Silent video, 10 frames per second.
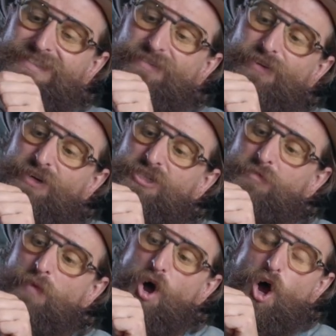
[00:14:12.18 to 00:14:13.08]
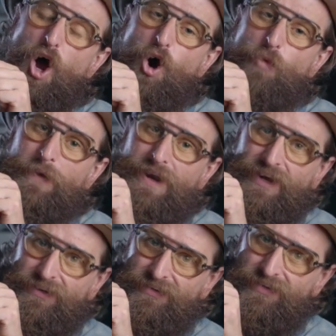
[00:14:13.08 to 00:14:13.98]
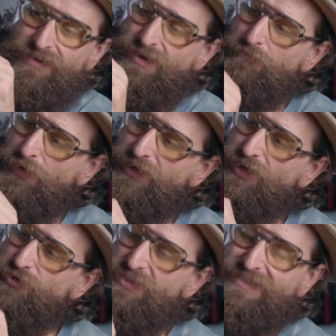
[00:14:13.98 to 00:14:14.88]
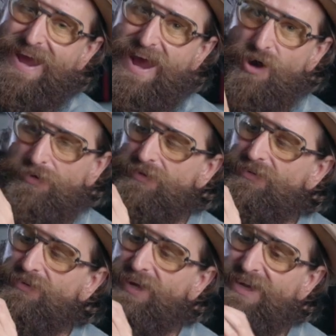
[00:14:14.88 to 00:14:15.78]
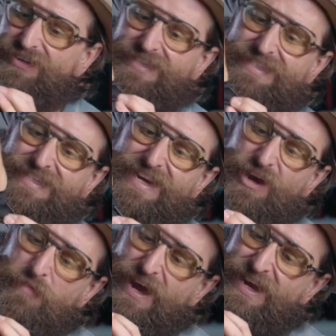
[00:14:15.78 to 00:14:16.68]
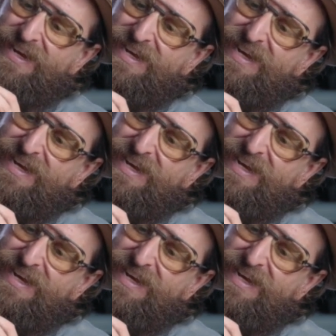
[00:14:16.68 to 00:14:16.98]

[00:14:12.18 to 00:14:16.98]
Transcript: has a very small opening, but it goes down. Okay, you can see how my,